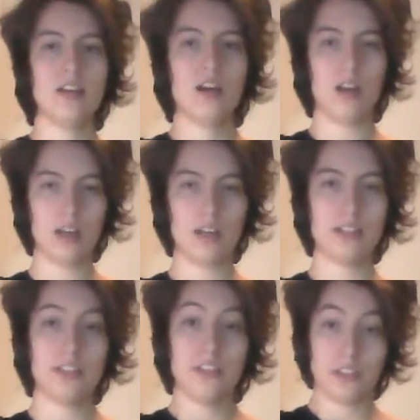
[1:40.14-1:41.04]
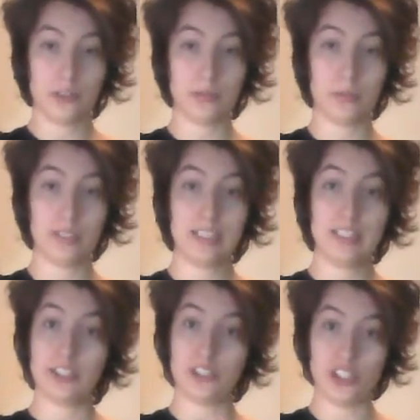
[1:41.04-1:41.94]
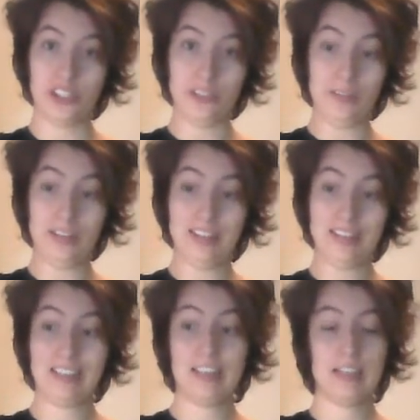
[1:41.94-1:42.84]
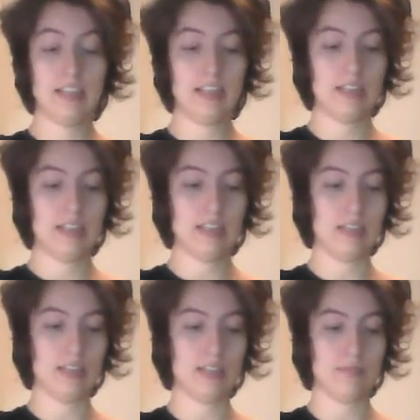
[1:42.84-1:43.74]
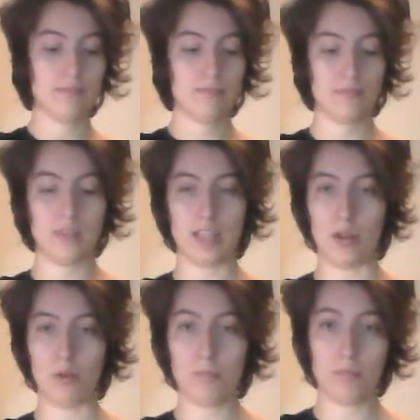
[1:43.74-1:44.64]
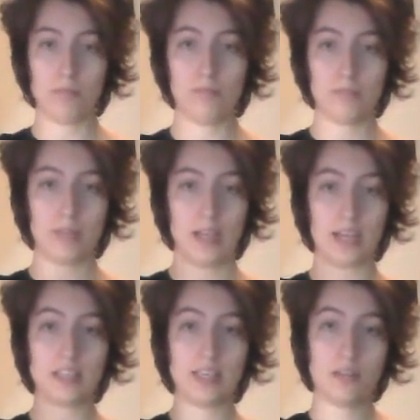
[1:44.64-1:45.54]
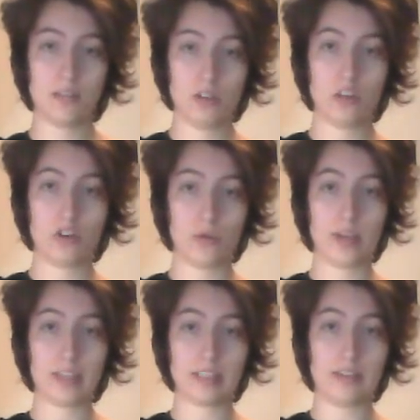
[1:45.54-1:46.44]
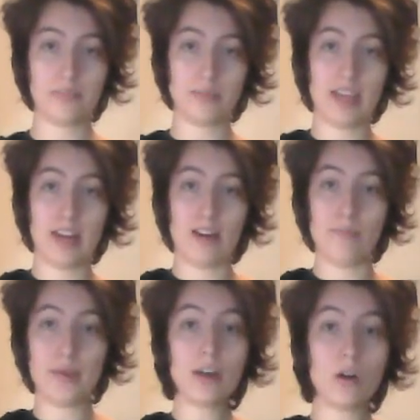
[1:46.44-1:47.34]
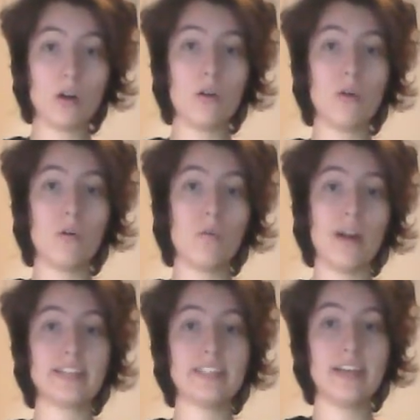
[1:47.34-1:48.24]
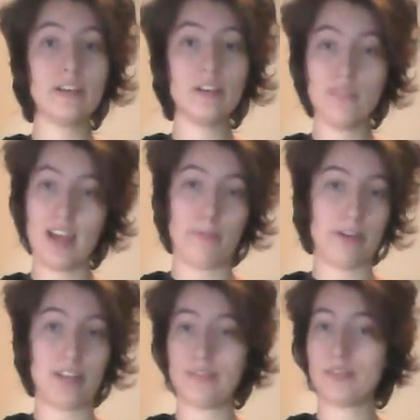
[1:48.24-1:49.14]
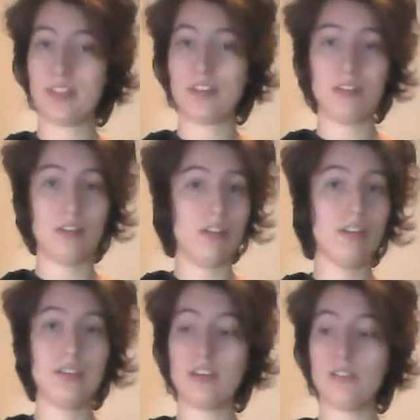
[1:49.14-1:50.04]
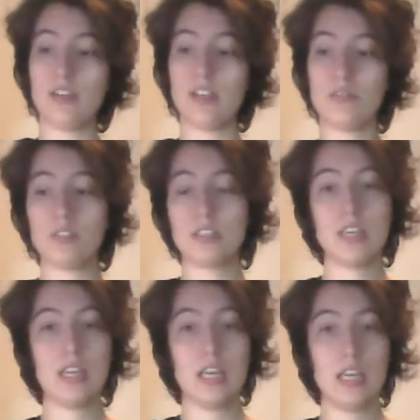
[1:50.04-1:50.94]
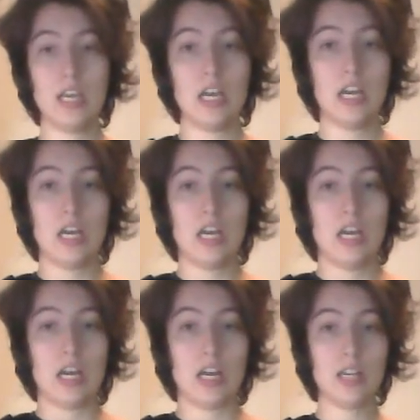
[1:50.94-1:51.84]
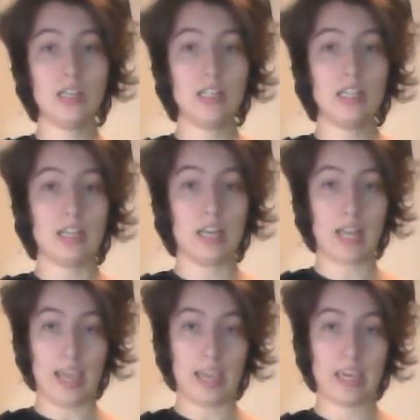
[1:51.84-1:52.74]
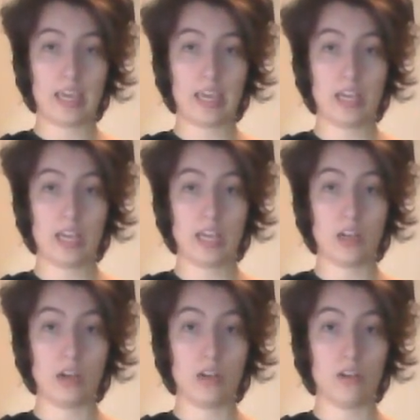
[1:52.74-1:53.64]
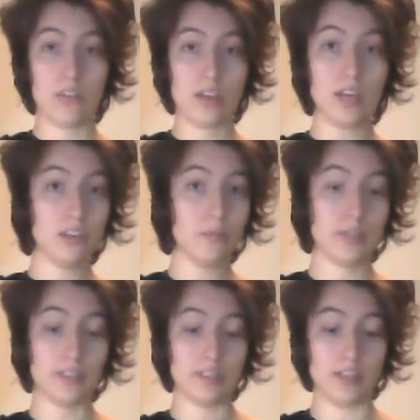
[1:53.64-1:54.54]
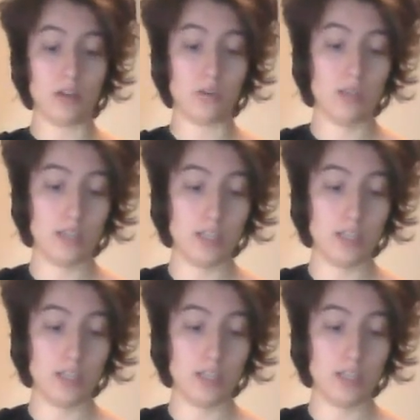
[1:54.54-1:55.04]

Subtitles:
On to the chiton. Now, like I said, Greek stuff is made out of big ol' rectangle of fabric, like I've said in all the other videos. Unlike all the other ones though,